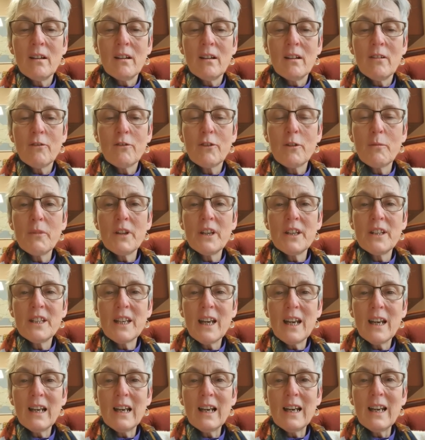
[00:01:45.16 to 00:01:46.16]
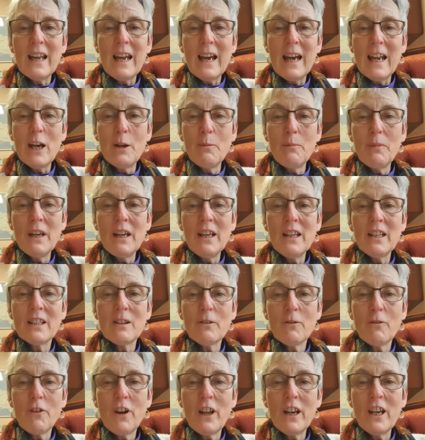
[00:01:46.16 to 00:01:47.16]
From the deadly enemy,
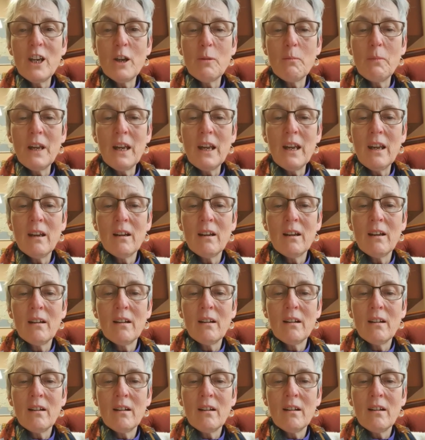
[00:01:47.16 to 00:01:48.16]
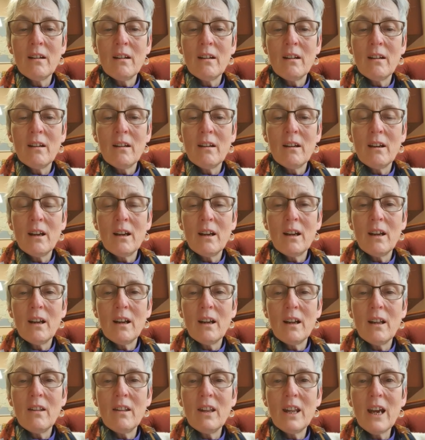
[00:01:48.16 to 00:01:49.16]
defend me.
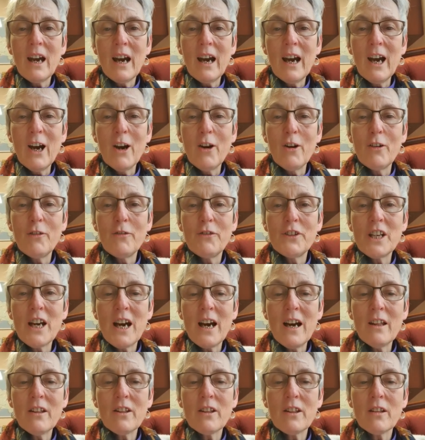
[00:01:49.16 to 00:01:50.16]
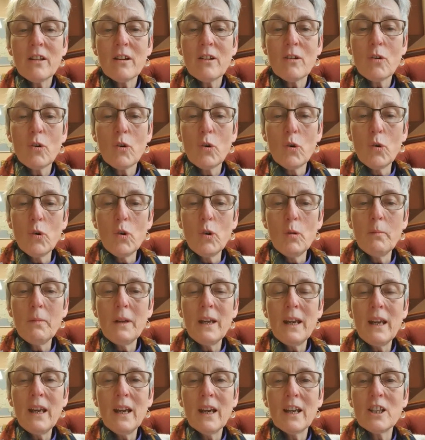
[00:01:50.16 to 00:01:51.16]
In the hour of death, call
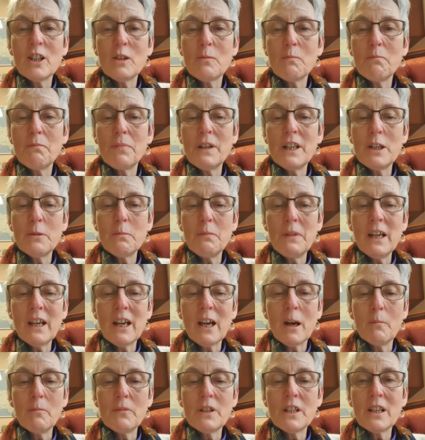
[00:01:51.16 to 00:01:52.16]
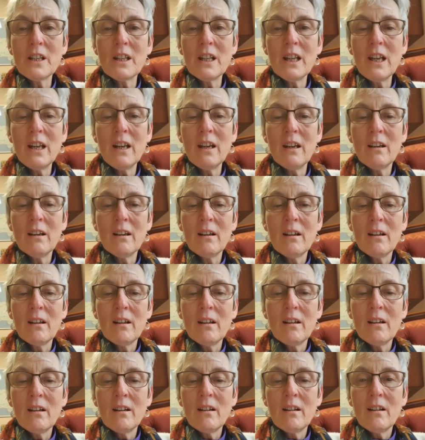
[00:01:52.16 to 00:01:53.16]
me and bid me come to thee,
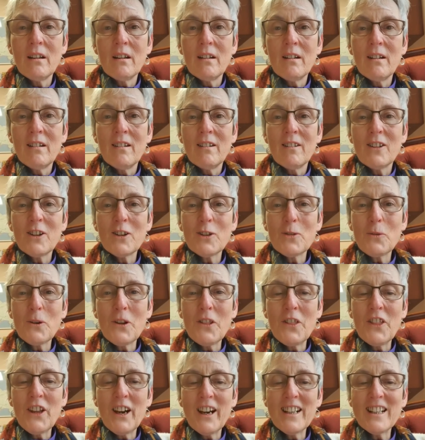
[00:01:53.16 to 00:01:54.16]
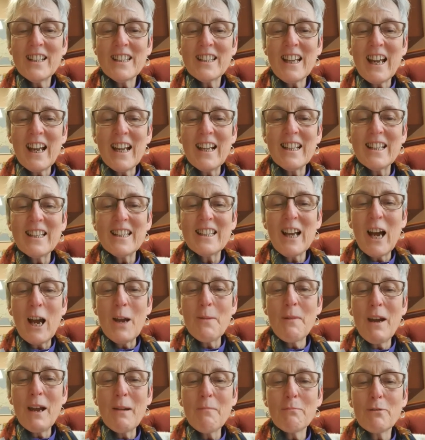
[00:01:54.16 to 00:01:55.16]
that with thy saints I
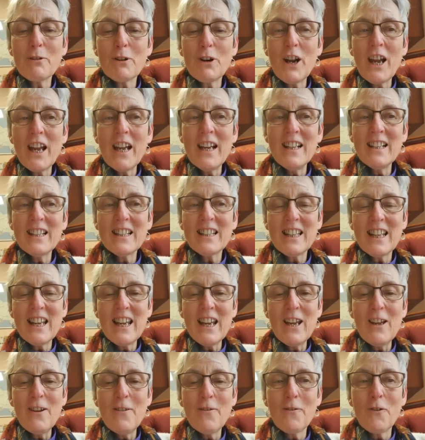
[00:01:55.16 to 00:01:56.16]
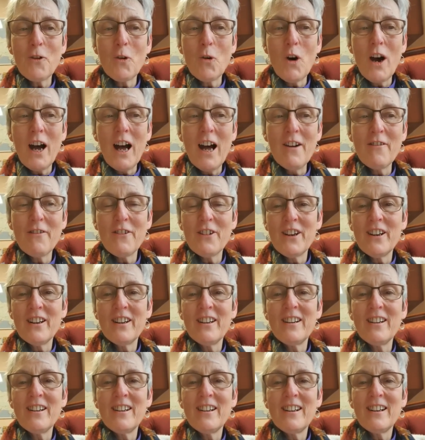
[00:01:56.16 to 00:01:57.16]
may praise thee for ever
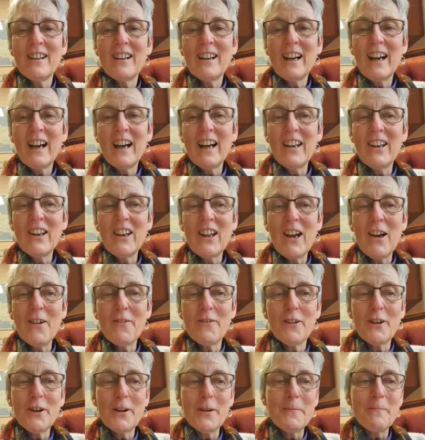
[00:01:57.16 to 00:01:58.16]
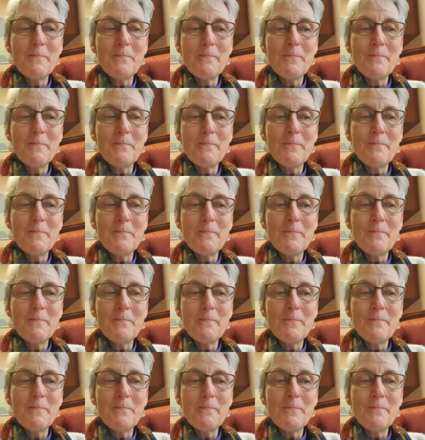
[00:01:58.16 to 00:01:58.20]
and ever.